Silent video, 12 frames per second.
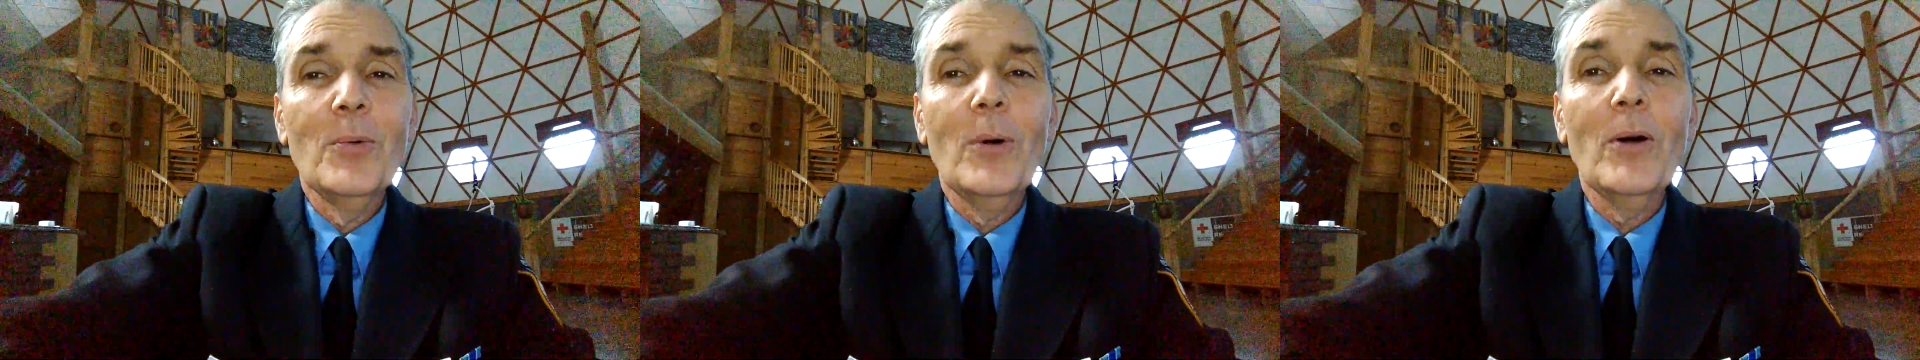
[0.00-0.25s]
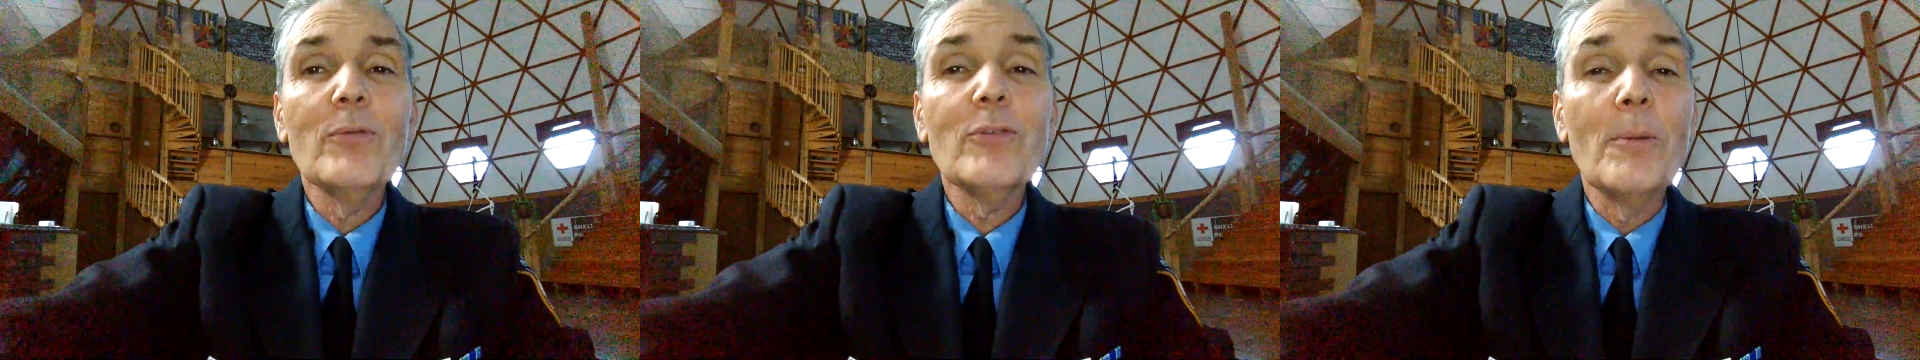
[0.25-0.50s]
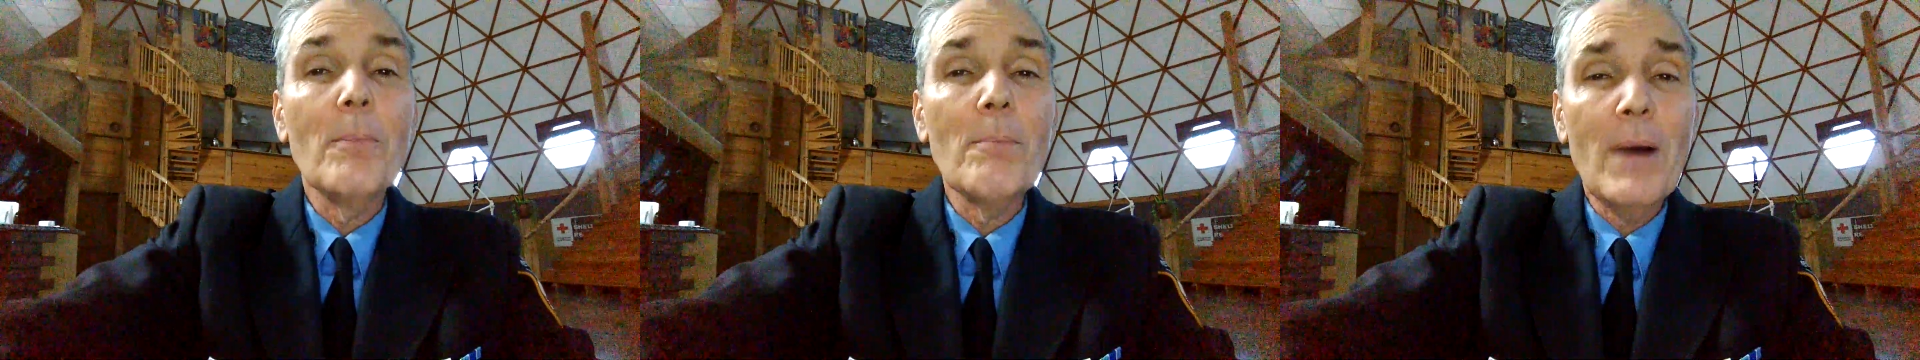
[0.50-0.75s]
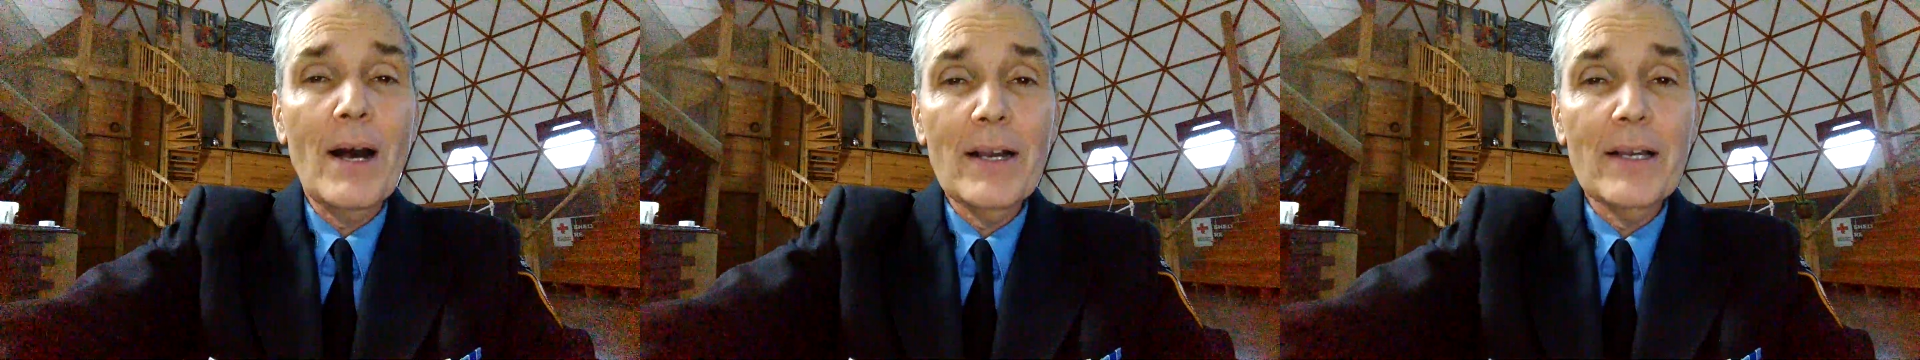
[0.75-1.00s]
Well, from
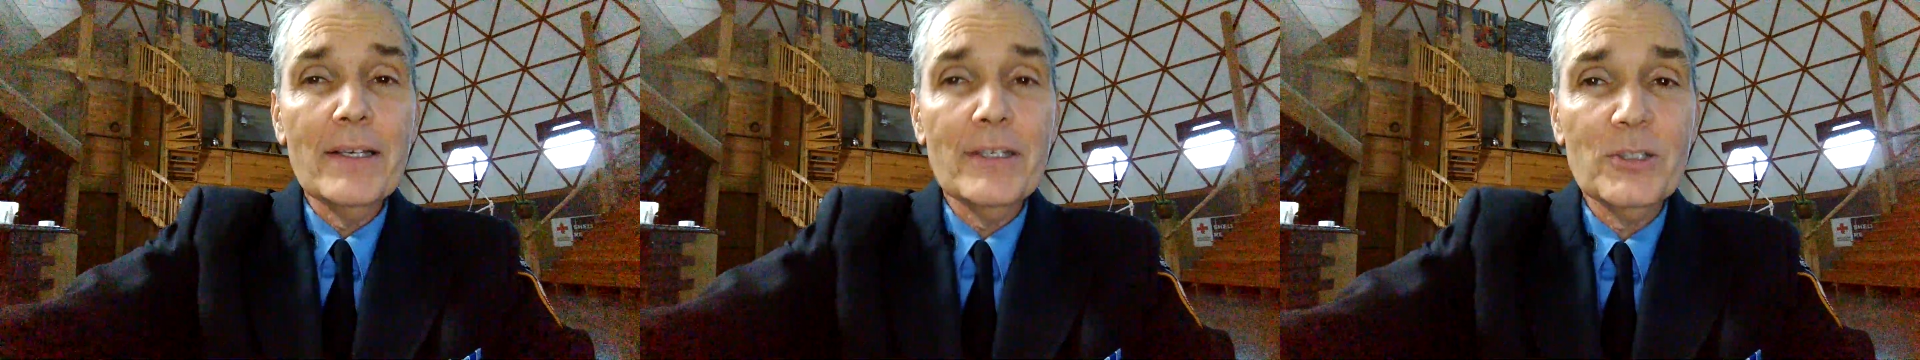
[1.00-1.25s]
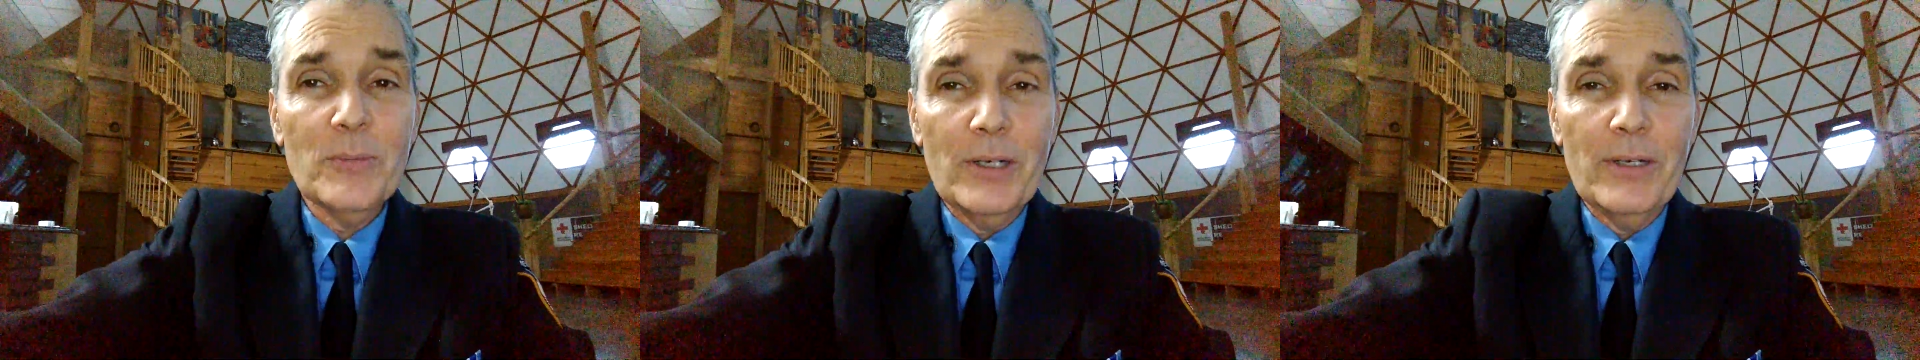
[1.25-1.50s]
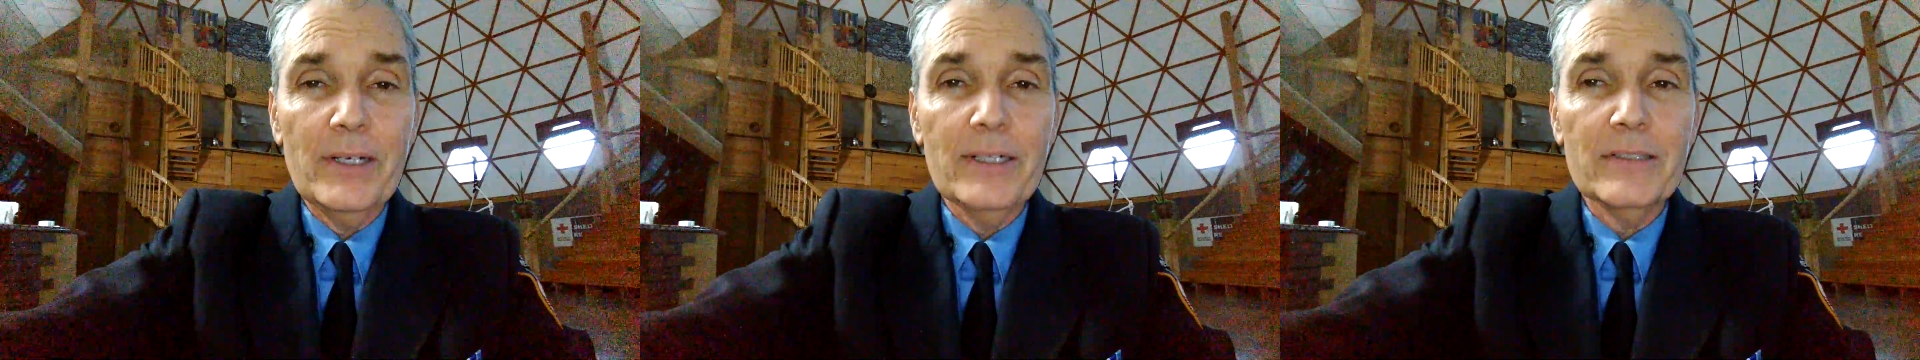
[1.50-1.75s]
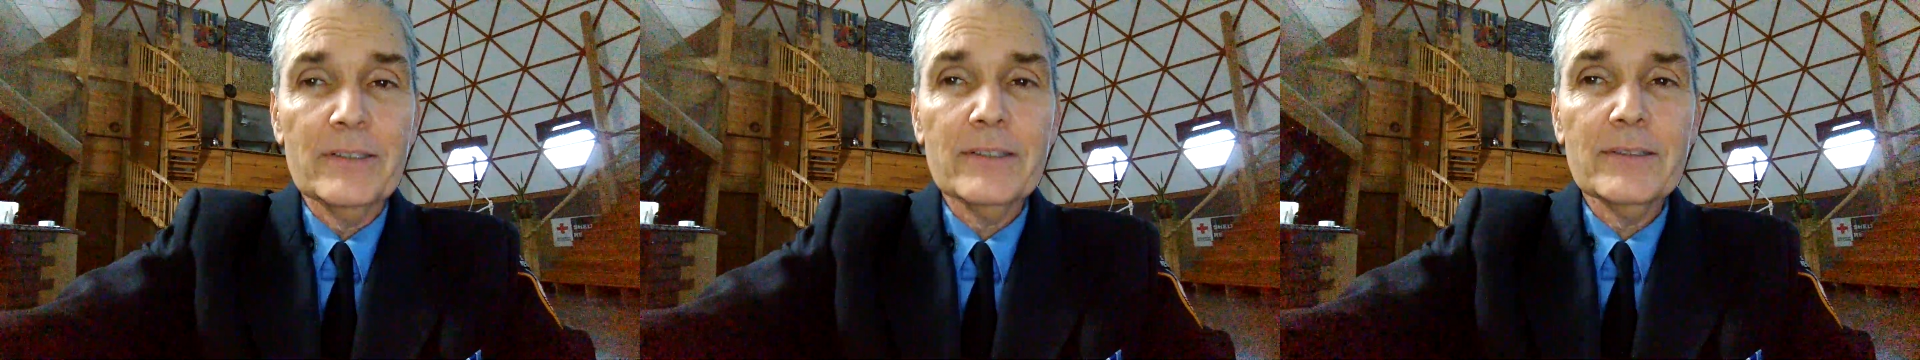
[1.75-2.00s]
my
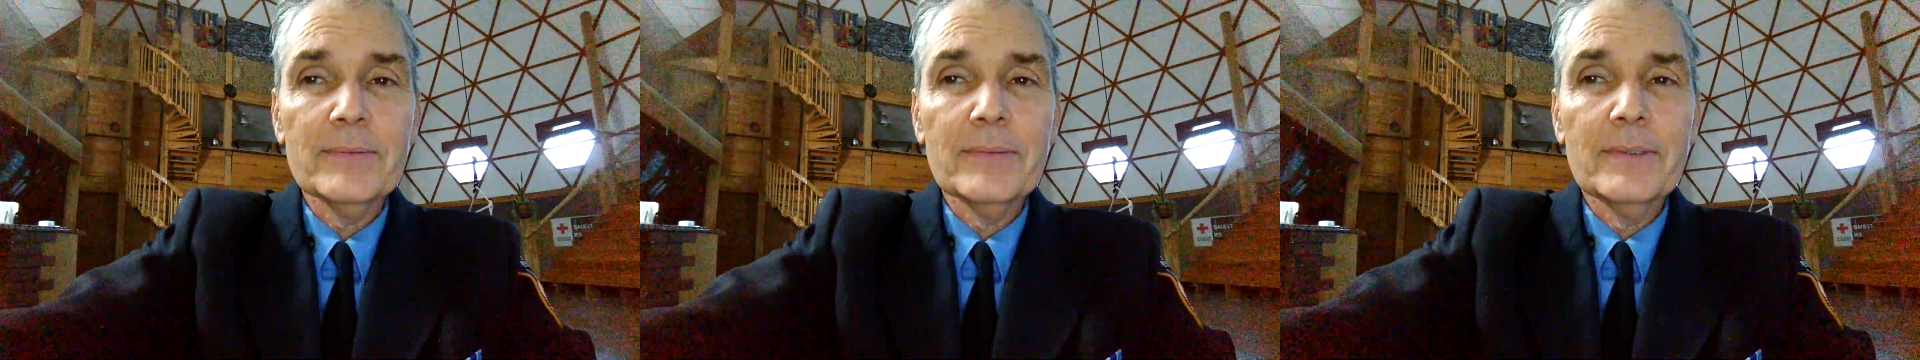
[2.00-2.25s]
experience,